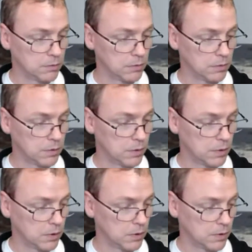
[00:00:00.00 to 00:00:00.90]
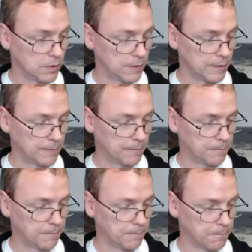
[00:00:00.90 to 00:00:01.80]
no, but he said that he had got
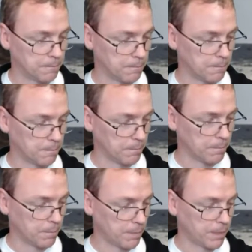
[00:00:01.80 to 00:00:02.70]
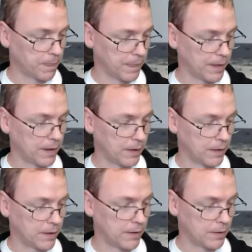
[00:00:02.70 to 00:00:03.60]
some footage of it,
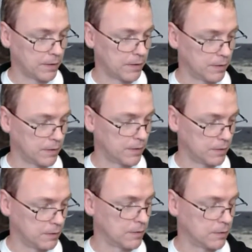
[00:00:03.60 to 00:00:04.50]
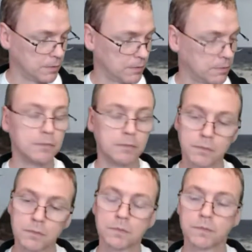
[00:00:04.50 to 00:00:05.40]
or some additional footage,
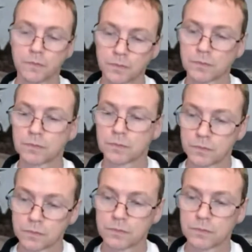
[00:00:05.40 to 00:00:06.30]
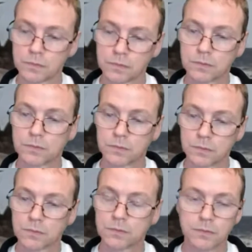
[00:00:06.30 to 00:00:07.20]
and he didn't play it or anything.
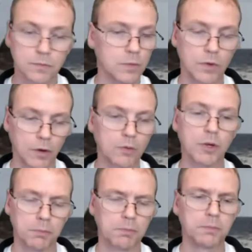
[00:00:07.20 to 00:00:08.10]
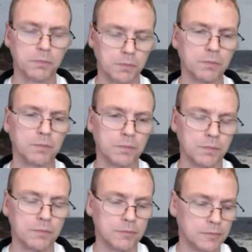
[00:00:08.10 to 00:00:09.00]
But they were kind of
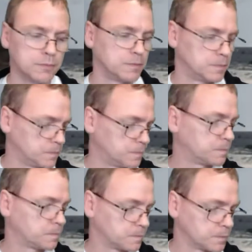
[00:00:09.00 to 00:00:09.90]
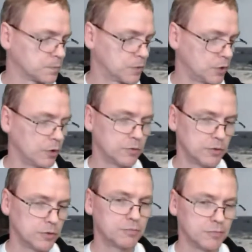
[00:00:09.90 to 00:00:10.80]
talking about that, and he was saying,
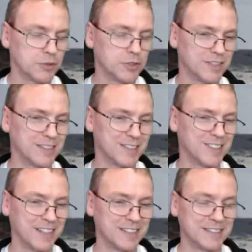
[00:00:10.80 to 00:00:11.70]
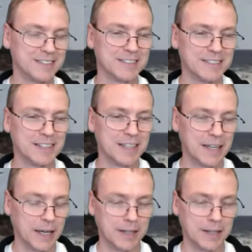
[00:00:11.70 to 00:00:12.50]
the polarized filter stuff and how it